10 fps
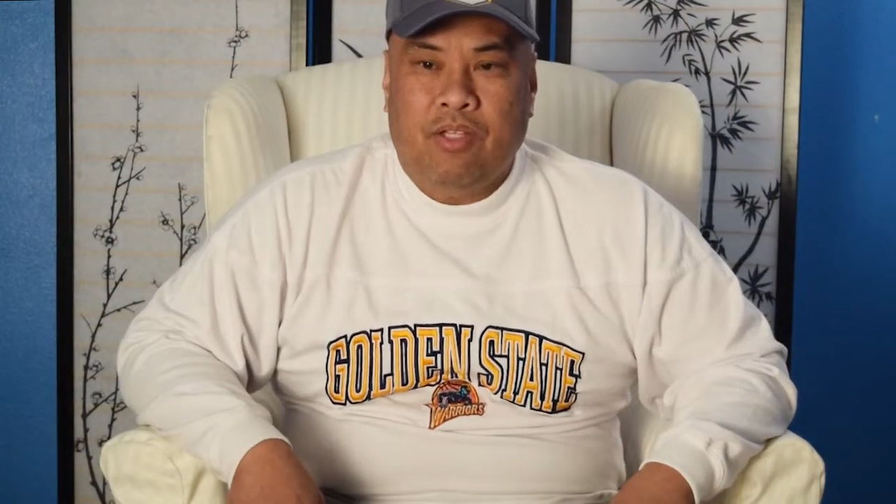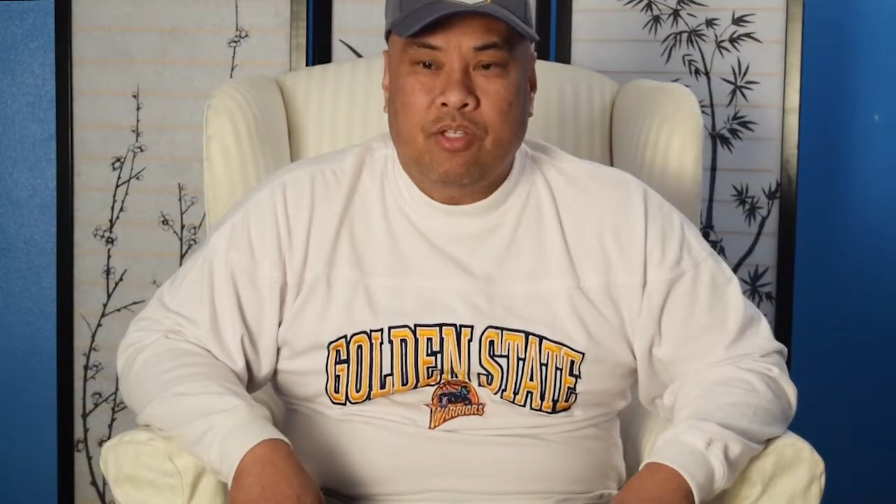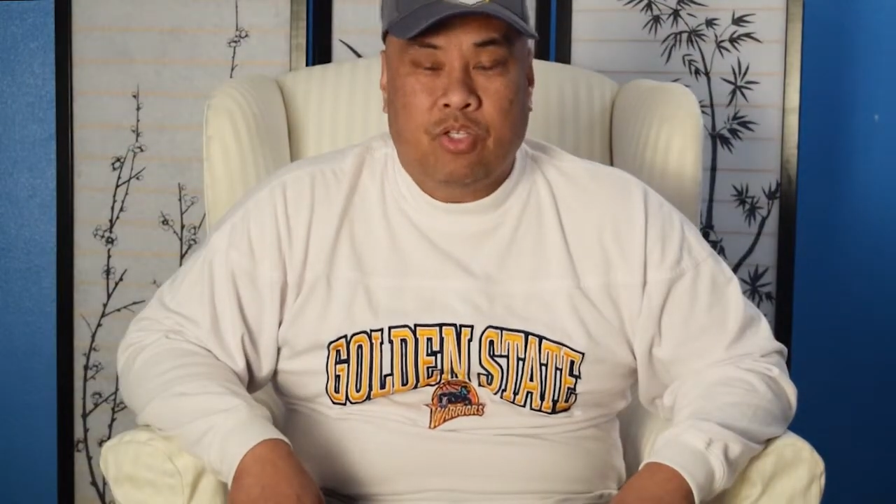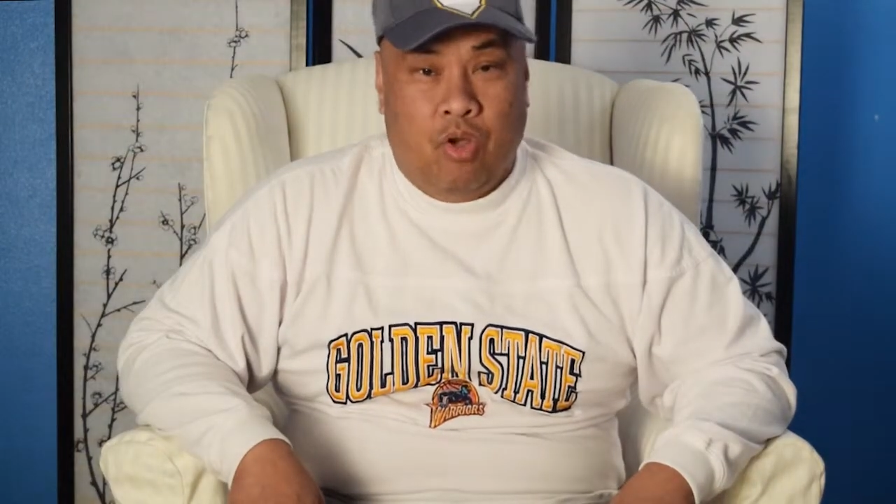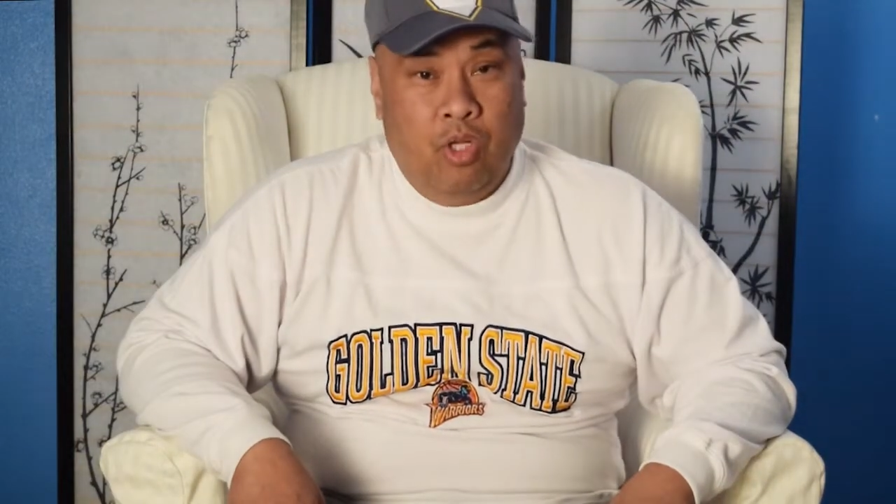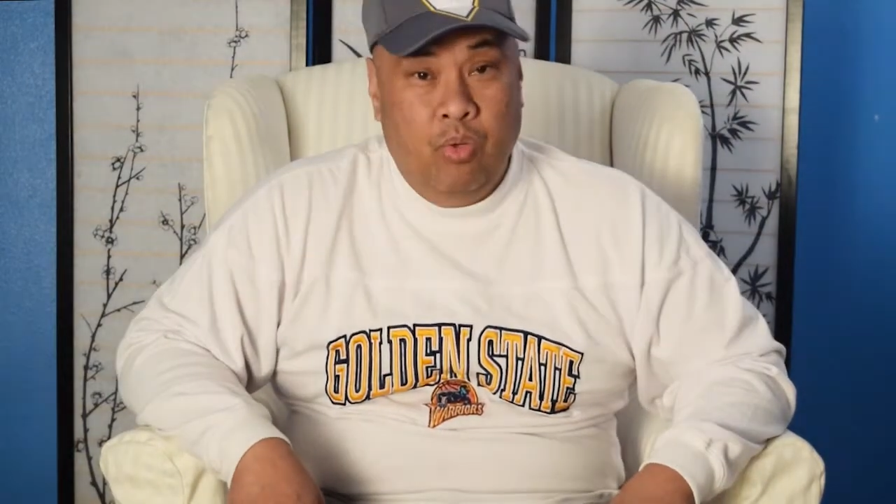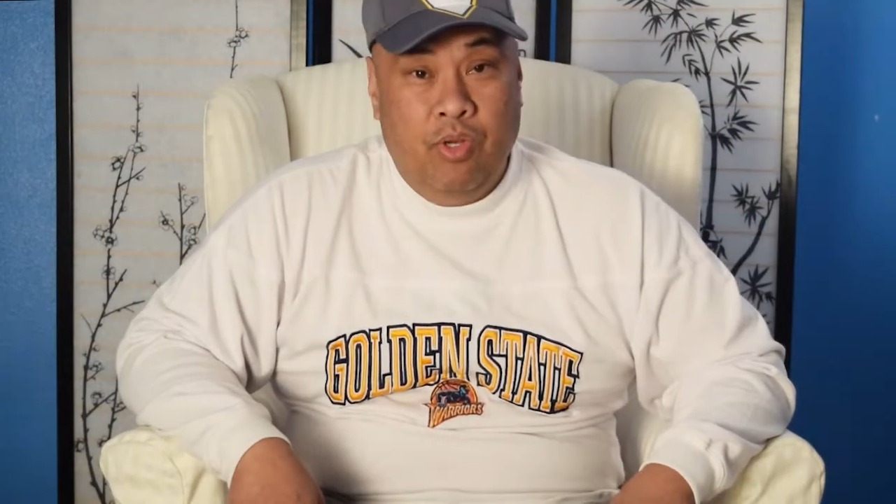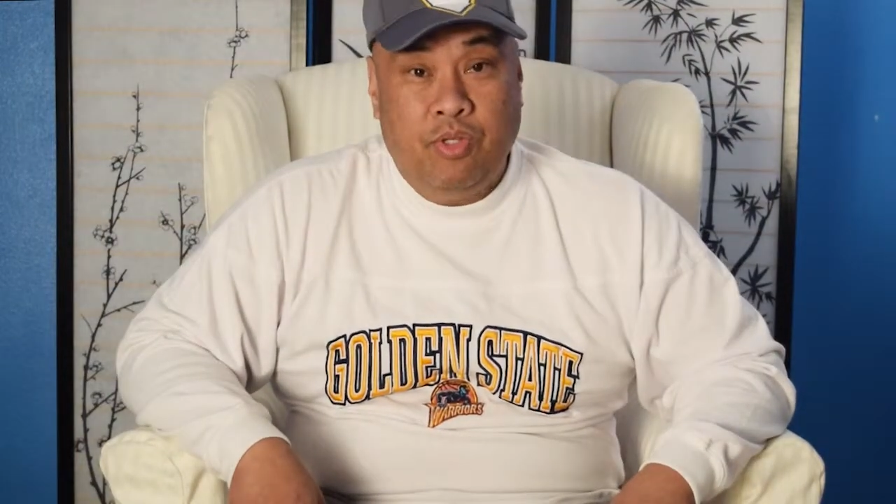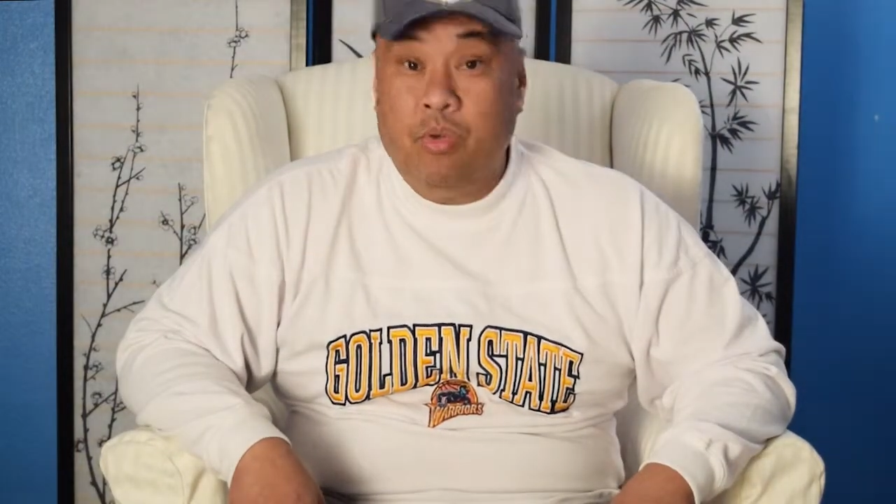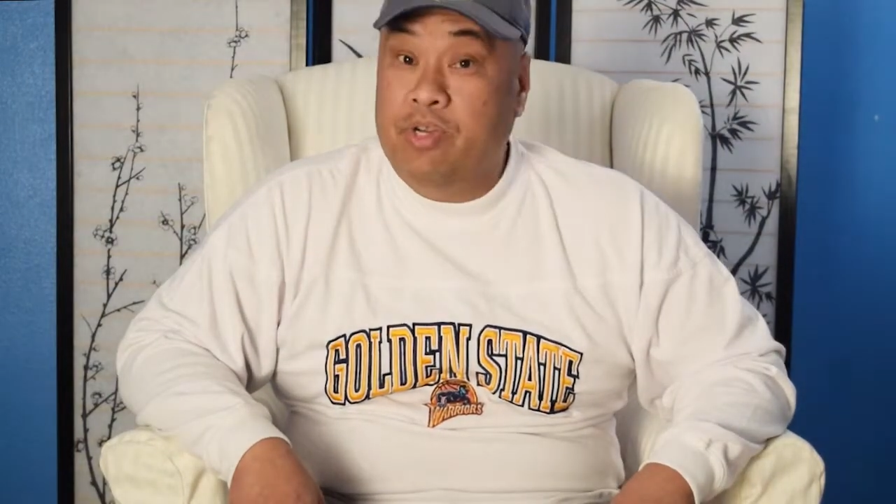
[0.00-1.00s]

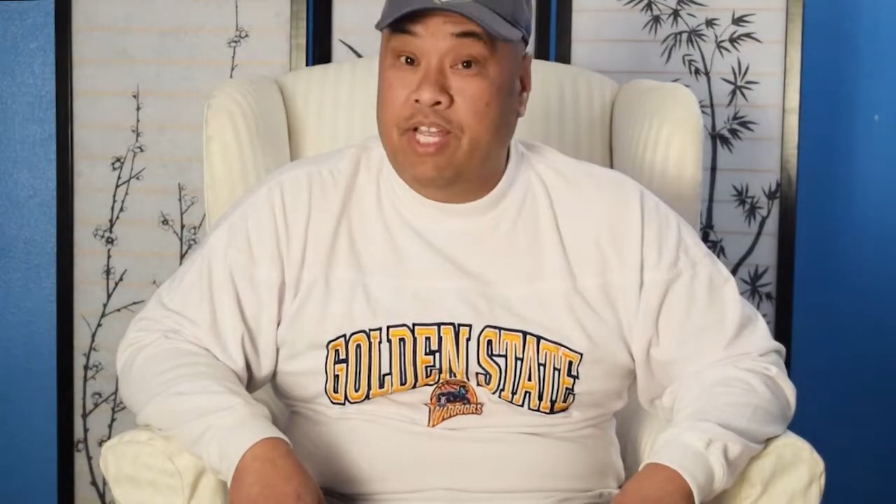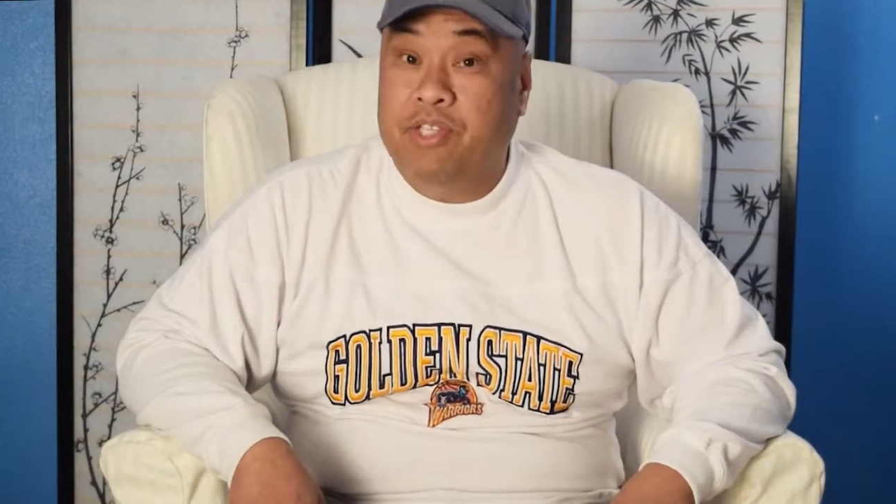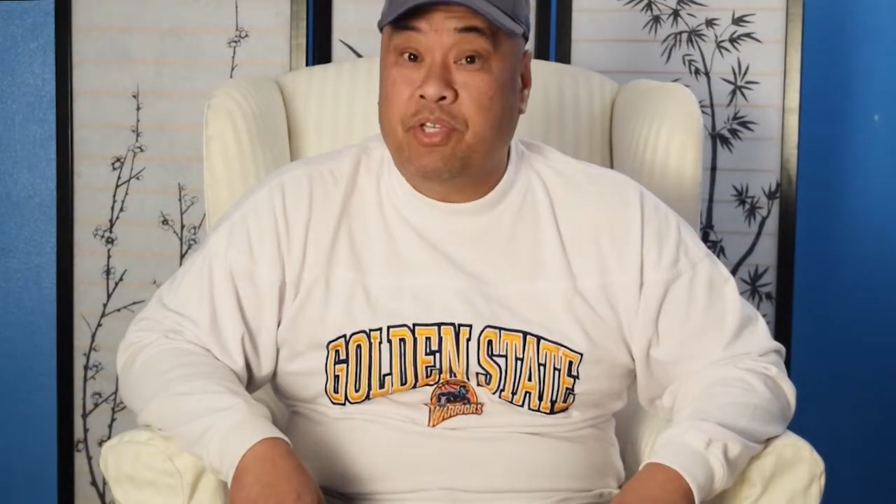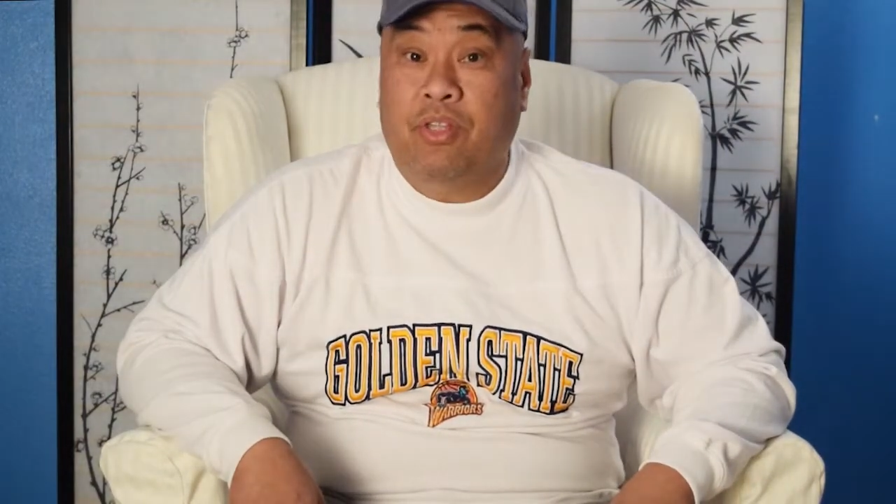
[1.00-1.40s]
soloists who were dancing